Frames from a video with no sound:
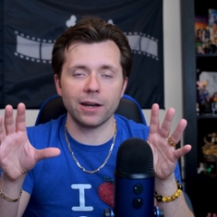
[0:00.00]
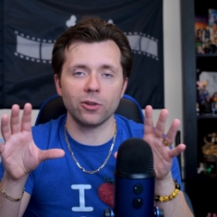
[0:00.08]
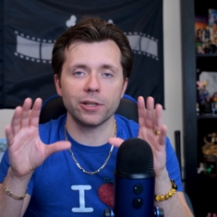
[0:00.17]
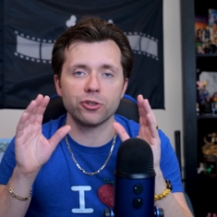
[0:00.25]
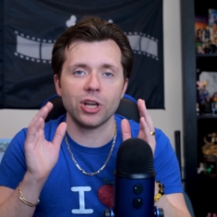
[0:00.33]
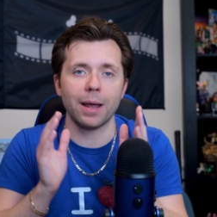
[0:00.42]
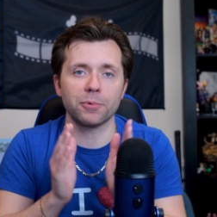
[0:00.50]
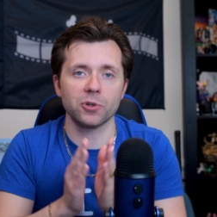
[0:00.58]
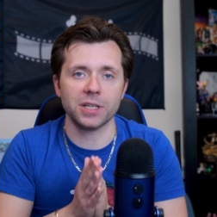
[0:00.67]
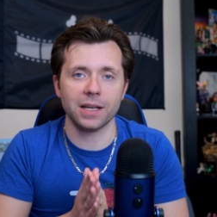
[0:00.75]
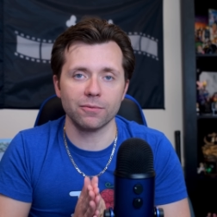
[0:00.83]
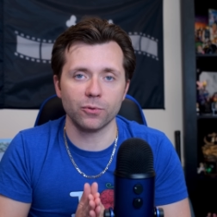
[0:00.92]
panel in chapter
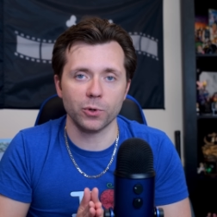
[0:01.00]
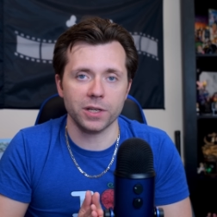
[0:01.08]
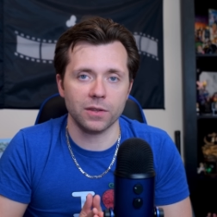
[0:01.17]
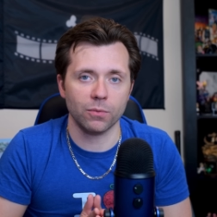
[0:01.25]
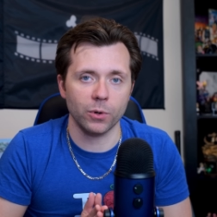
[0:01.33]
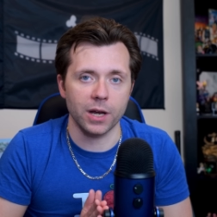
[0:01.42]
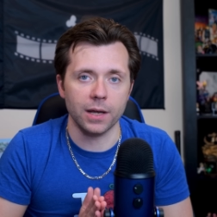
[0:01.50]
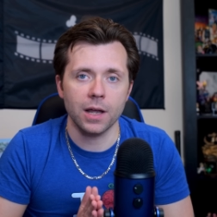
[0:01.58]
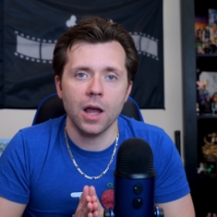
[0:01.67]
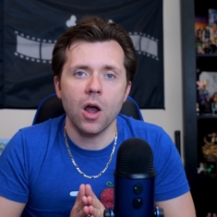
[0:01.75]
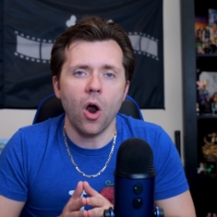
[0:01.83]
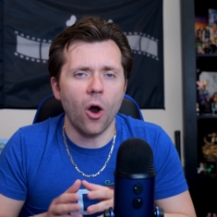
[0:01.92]
1043.
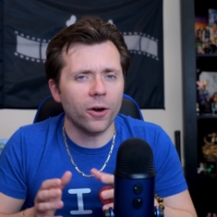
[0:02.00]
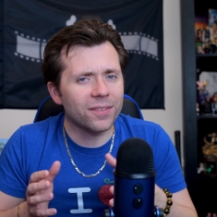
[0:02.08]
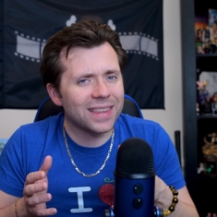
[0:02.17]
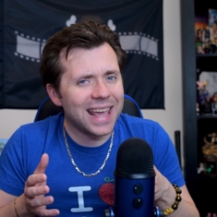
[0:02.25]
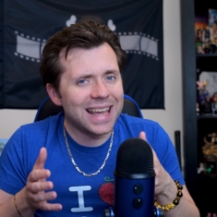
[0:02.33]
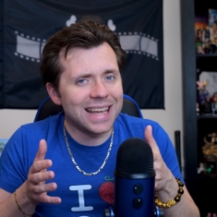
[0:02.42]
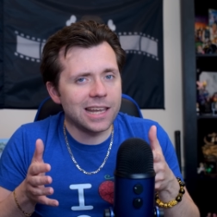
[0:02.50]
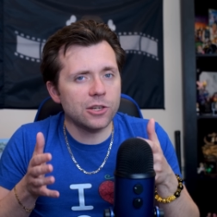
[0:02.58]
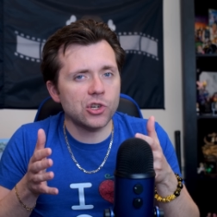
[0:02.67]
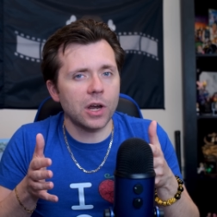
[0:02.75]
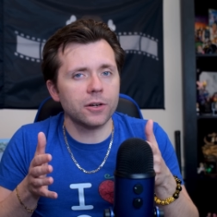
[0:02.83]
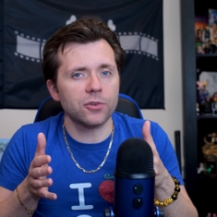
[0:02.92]
Are they
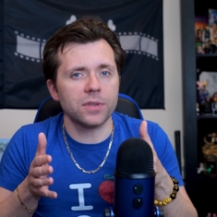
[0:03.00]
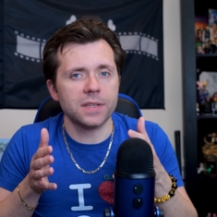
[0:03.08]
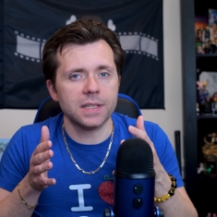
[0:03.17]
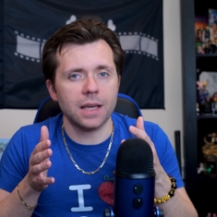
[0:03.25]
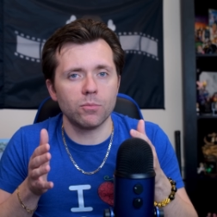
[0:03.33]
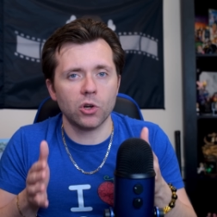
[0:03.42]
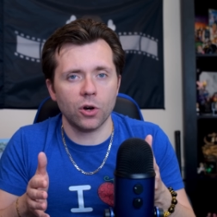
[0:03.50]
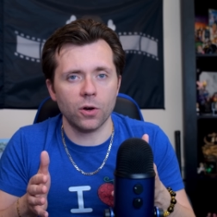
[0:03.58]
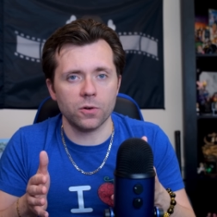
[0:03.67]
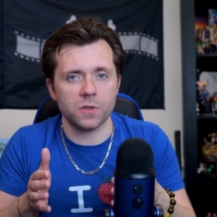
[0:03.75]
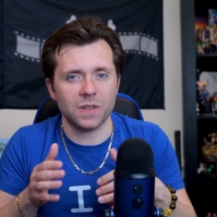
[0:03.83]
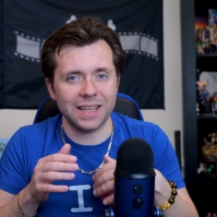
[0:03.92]
each under the same
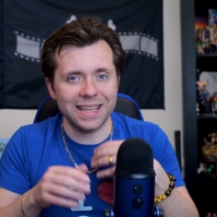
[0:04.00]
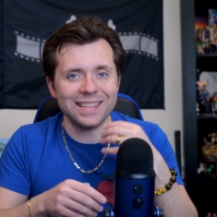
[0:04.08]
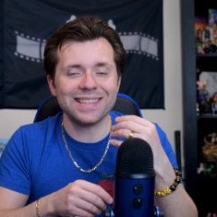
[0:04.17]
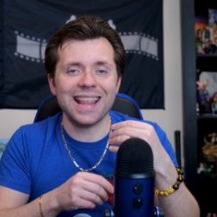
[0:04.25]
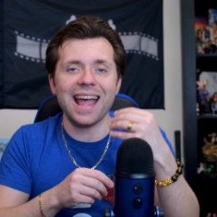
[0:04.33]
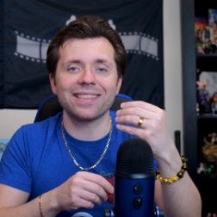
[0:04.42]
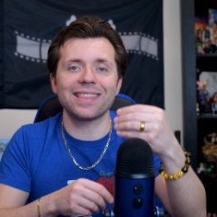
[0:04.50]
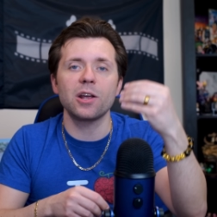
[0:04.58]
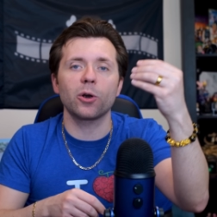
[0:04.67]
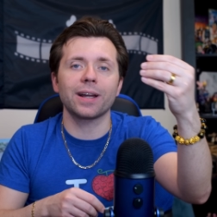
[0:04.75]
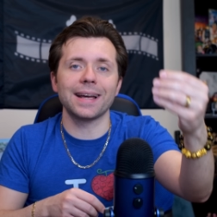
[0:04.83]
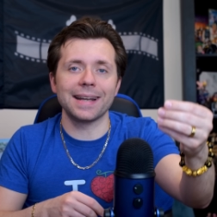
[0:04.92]
curse? Is that
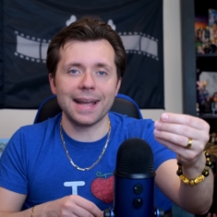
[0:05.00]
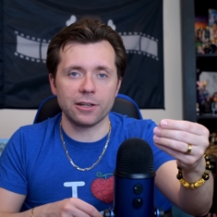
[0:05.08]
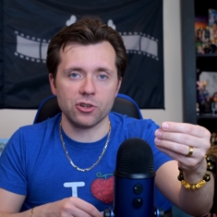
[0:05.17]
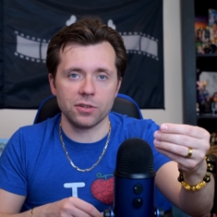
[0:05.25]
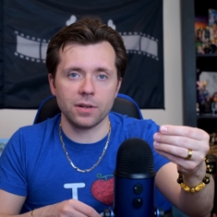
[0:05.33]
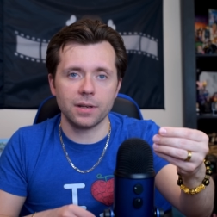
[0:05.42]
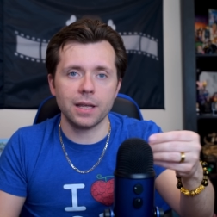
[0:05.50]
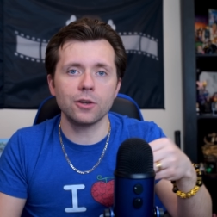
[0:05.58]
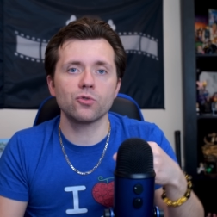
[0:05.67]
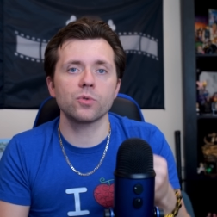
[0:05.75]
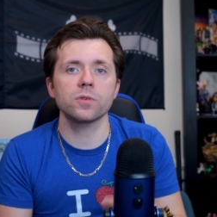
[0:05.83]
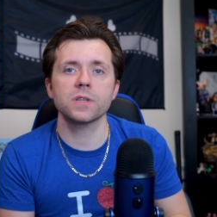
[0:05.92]
their connection?
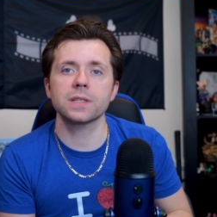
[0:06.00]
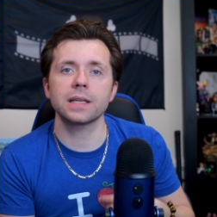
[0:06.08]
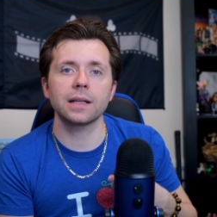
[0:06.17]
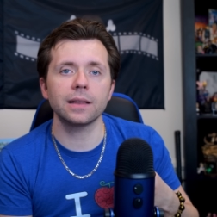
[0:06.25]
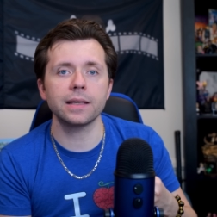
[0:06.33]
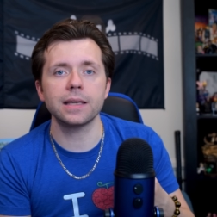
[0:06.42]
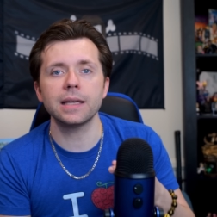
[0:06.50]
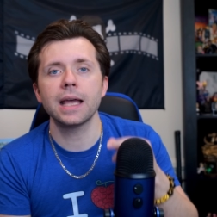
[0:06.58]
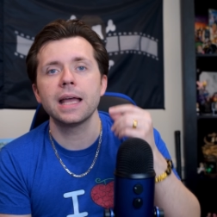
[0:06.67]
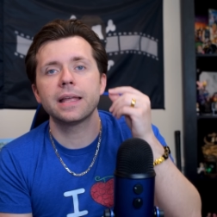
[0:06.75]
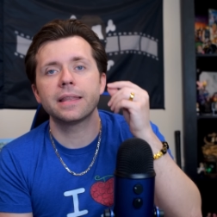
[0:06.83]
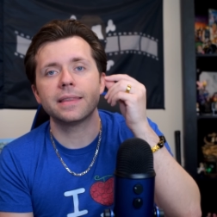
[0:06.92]

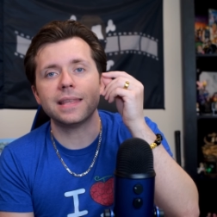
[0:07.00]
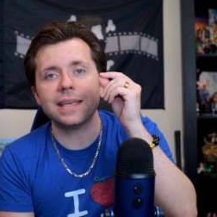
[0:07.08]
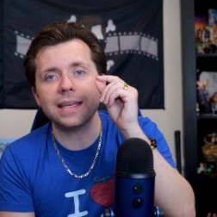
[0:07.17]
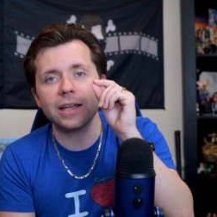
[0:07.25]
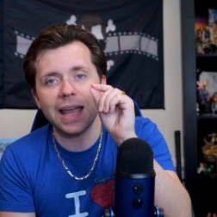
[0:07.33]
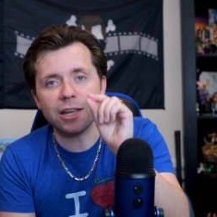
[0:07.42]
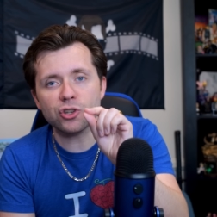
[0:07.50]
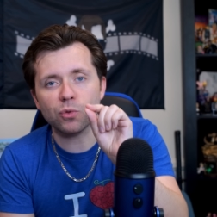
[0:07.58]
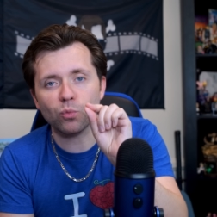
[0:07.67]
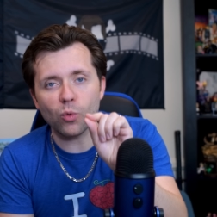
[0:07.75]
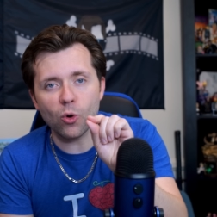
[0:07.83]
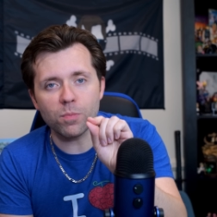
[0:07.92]
Interestingly, the
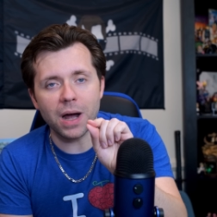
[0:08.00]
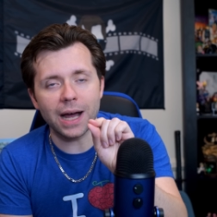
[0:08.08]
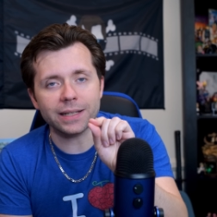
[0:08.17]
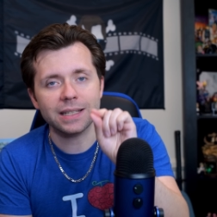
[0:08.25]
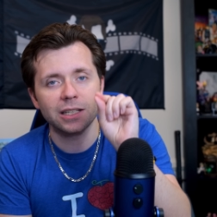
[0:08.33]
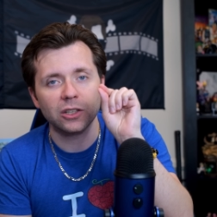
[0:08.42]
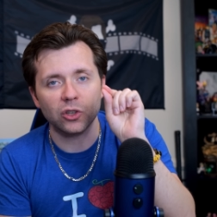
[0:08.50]
ancient robot